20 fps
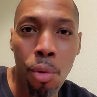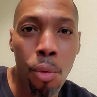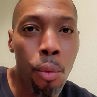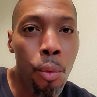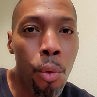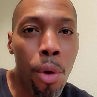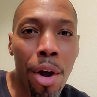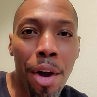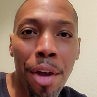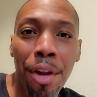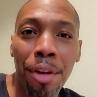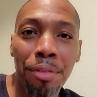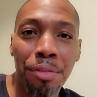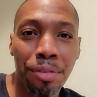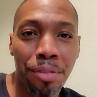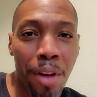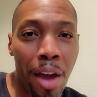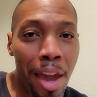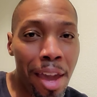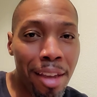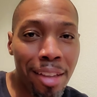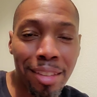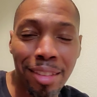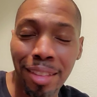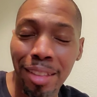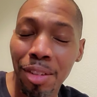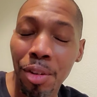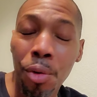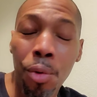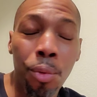what a fight.
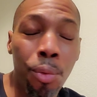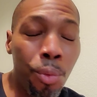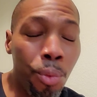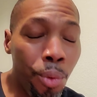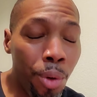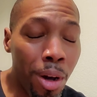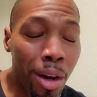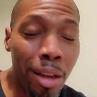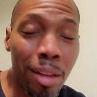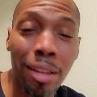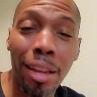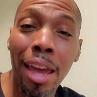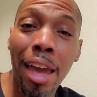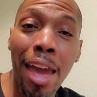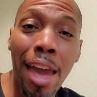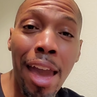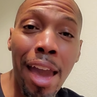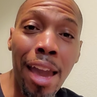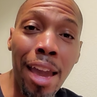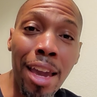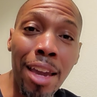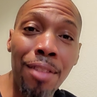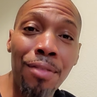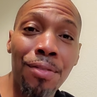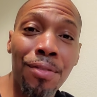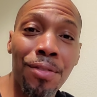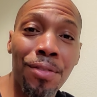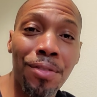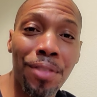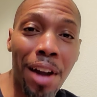What a
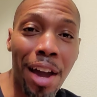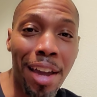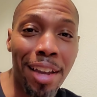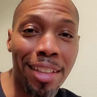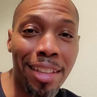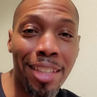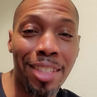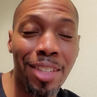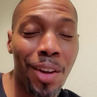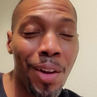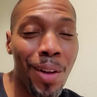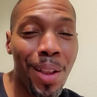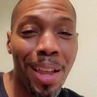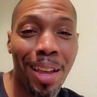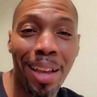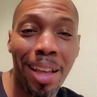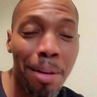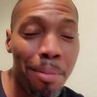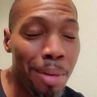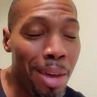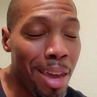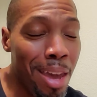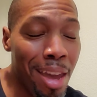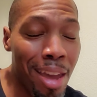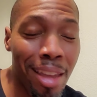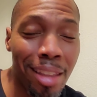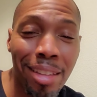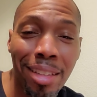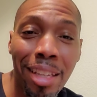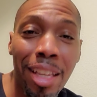fight. That's all
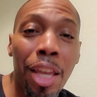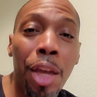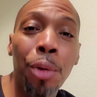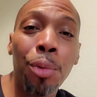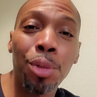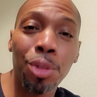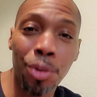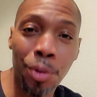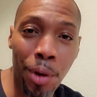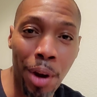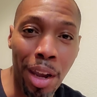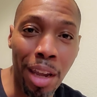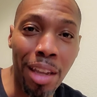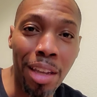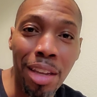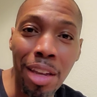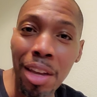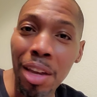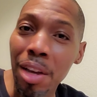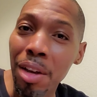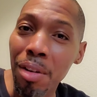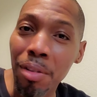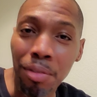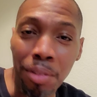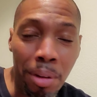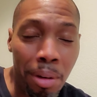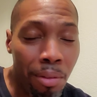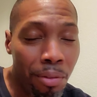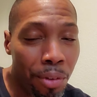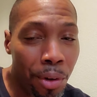man, it was great.
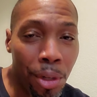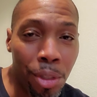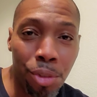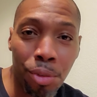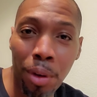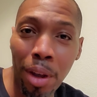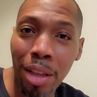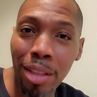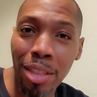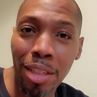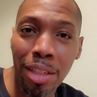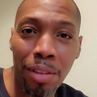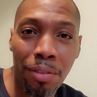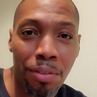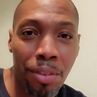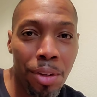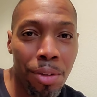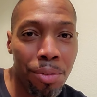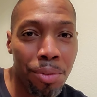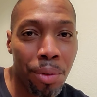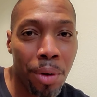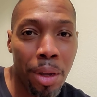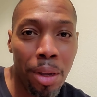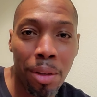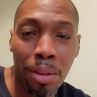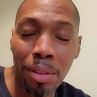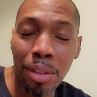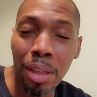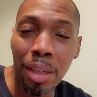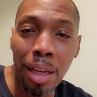From the first round to the fifth
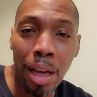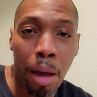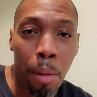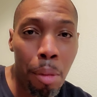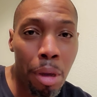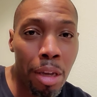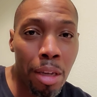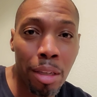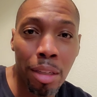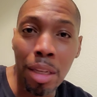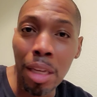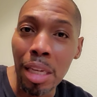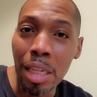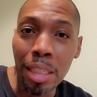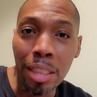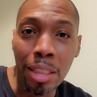round. I mean,